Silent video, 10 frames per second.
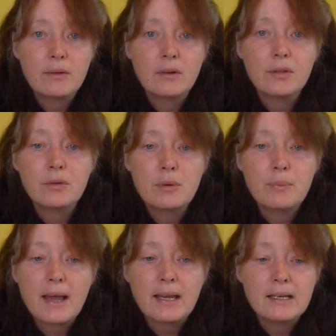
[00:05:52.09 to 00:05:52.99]
We've got the
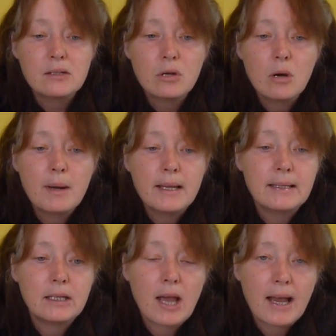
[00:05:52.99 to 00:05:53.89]
Rebecca's coming,
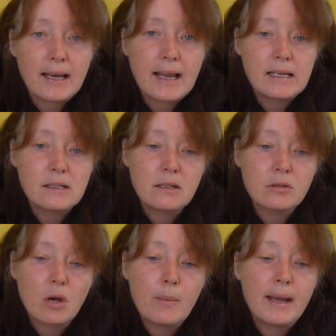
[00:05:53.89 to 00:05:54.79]
the
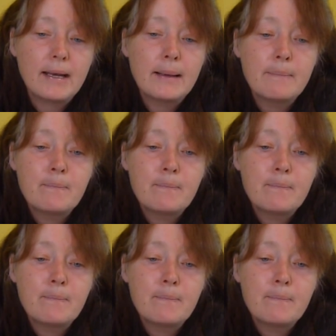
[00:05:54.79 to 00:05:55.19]
Echinaceas coming.